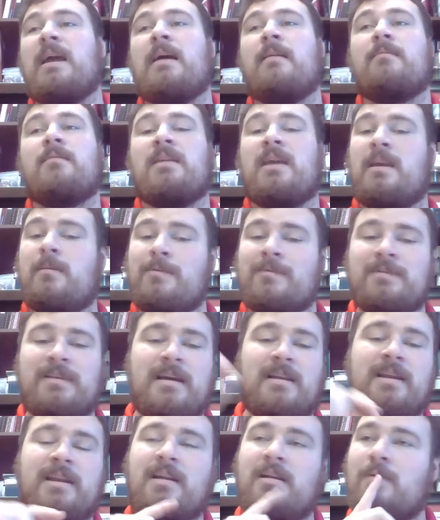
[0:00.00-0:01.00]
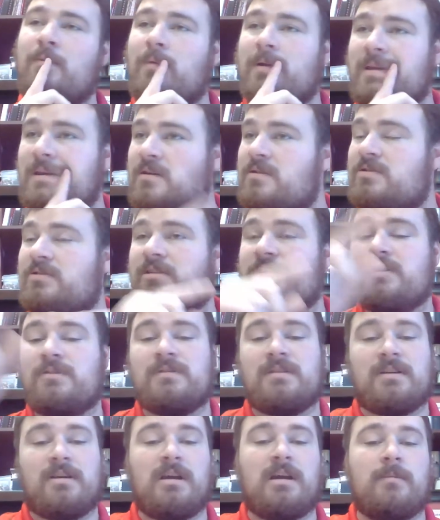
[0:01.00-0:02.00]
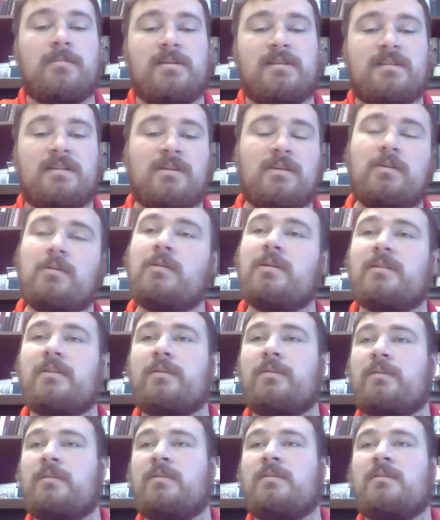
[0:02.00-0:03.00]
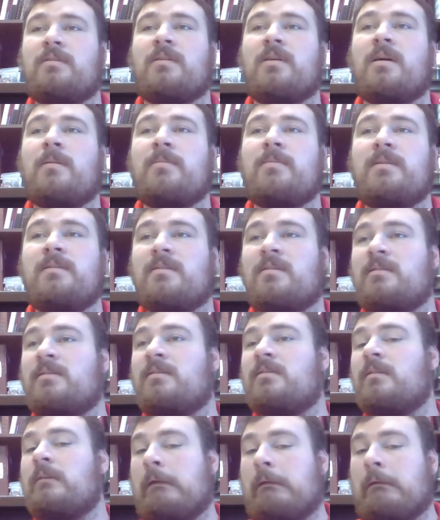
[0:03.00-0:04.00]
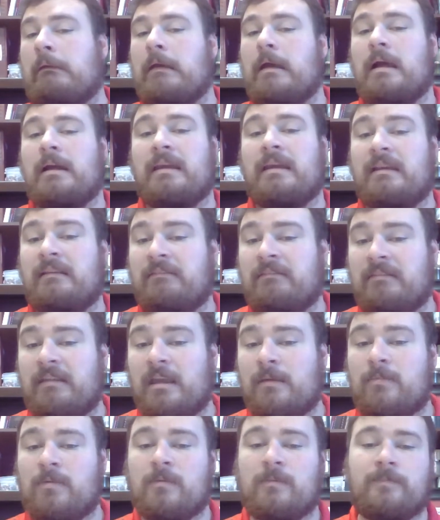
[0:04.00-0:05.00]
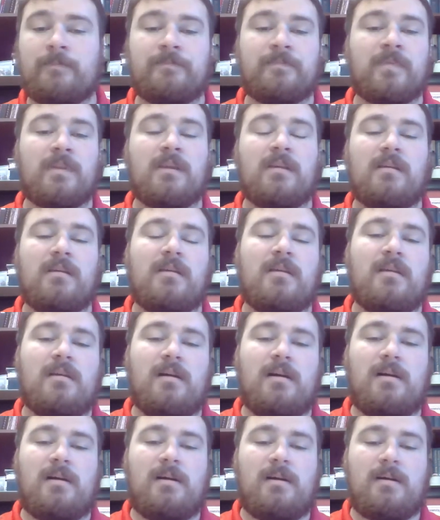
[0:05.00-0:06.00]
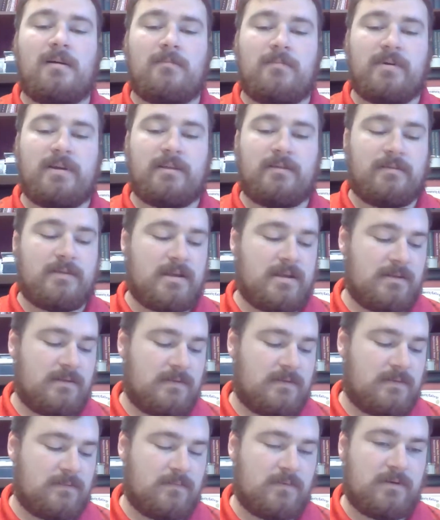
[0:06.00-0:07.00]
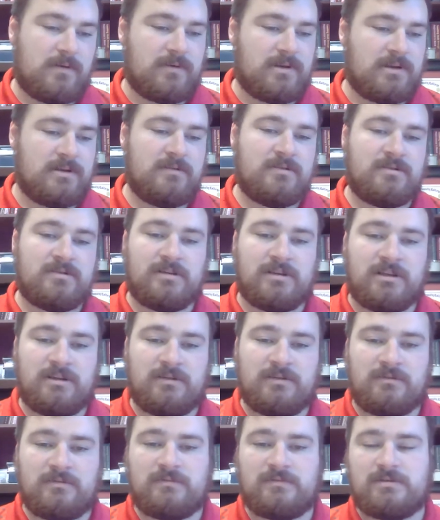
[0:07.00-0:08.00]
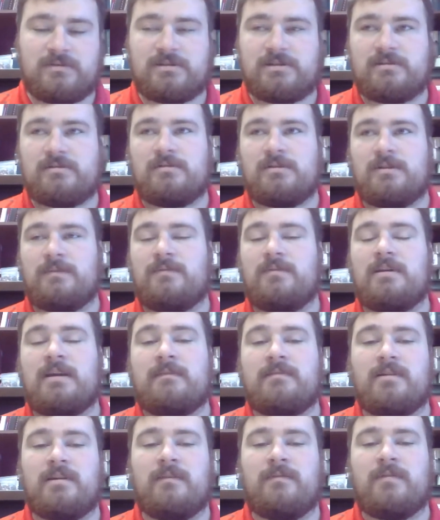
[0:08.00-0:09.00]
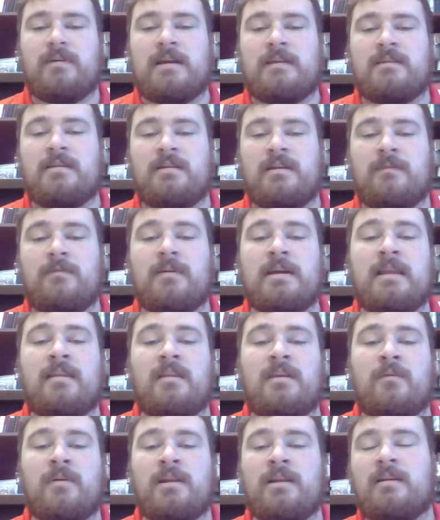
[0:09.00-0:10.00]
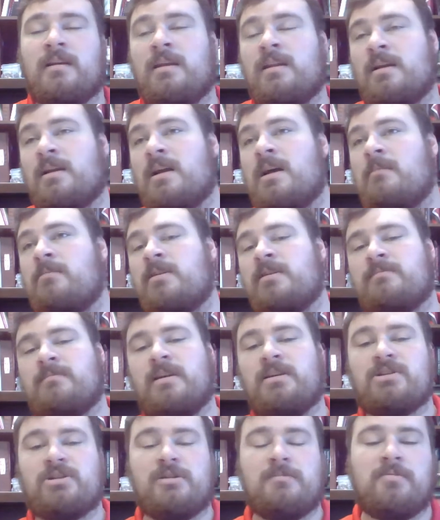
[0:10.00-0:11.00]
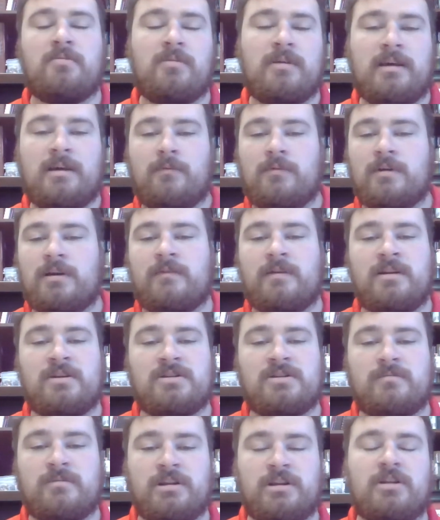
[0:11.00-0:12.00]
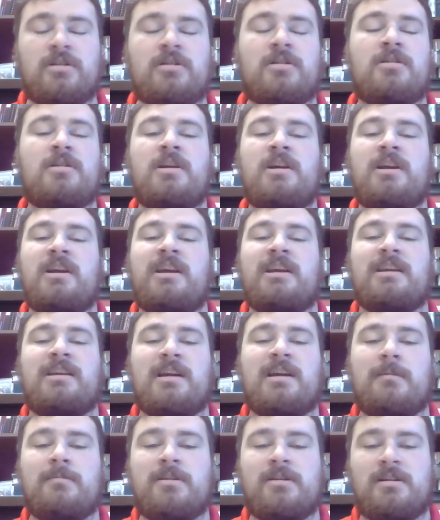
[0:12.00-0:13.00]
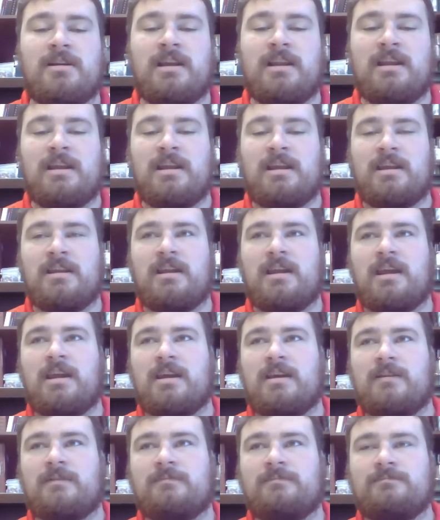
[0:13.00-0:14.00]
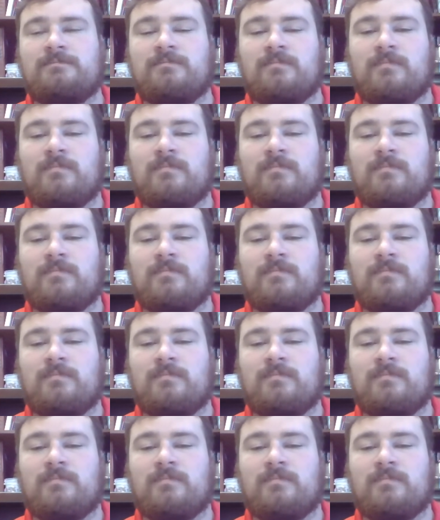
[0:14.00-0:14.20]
tables out here. We usually use the cubbies too, because those cubbies are, I guess, stable. But that's what we usually use. So if we have to do it in a cubby, just make sure you pull out whatever instrument cubby you're getting in and